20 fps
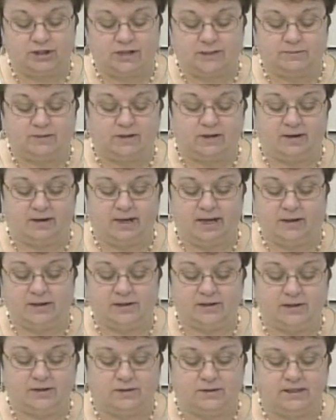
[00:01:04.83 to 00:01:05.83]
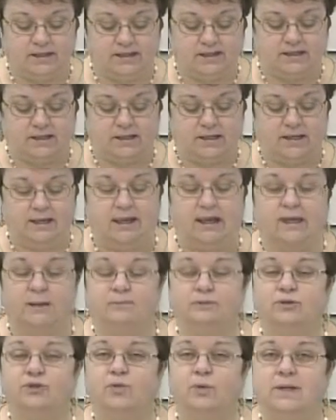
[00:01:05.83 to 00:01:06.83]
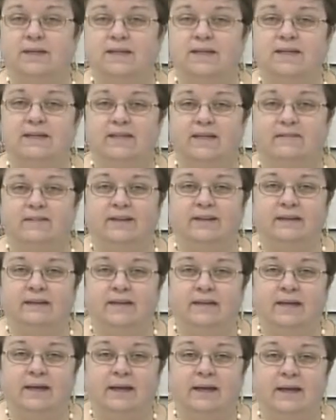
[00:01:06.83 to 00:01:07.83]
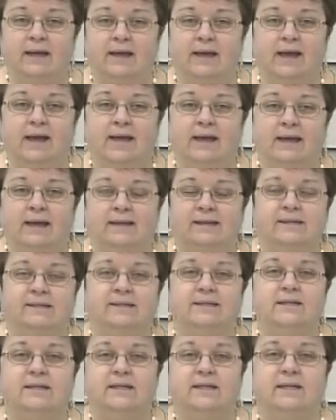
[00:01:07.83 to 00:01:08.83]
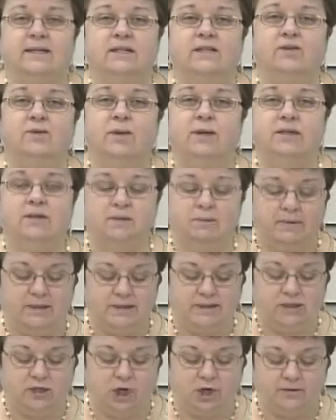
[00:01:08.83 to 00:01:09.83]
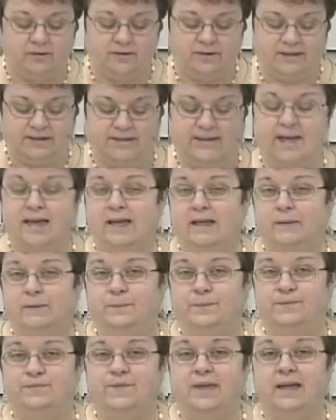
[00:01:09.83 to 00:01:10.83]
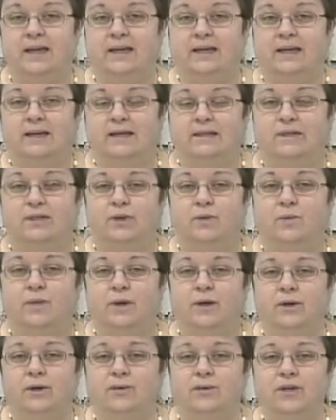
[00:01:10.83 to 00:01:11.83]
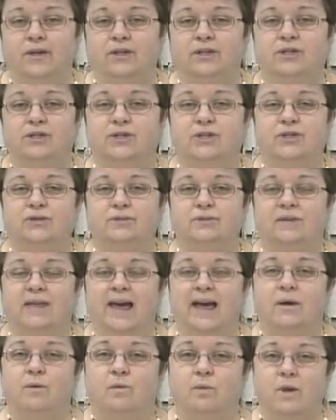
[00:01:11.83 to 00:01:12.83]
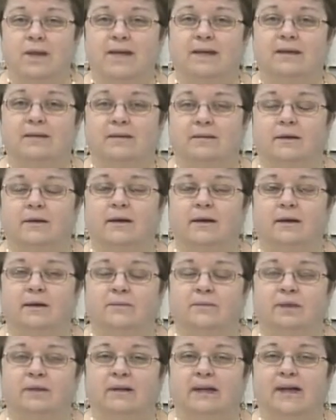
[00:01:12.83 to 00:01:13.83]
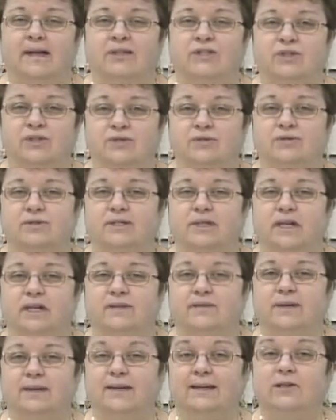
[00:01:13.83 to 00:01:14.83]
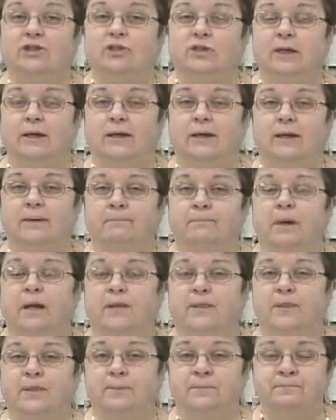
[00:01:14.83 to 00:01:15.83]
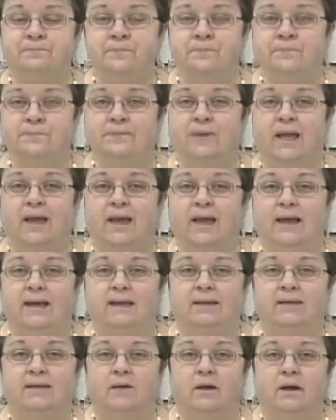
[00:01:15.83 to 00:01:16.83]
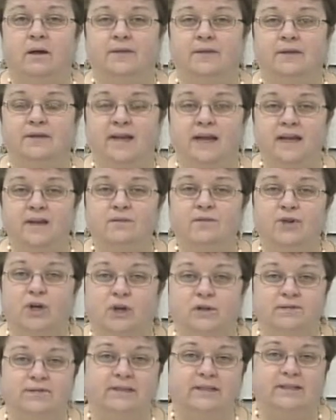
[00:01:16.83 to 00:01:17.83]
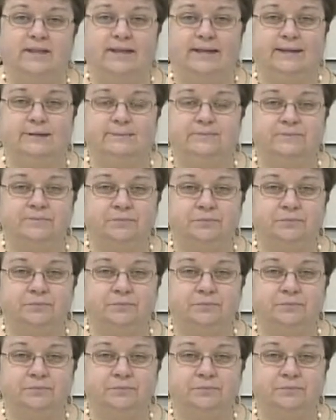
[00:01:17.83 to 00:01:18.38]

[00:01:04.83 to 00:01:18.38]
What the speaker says: I'm sorry, not this Thursday. It's the 27th. And it is going to be Dolphin Tale. So we are going to do that week, the last Thursday of each month. And on the day of Dolphin Tale,